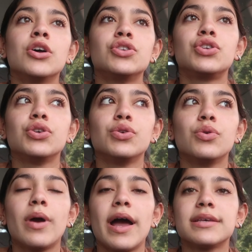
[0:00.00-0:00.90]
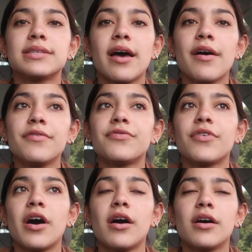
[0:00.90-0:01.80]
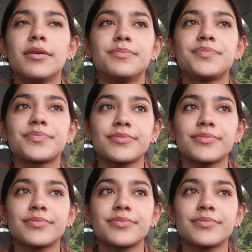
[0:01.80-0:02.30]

to SF. Um,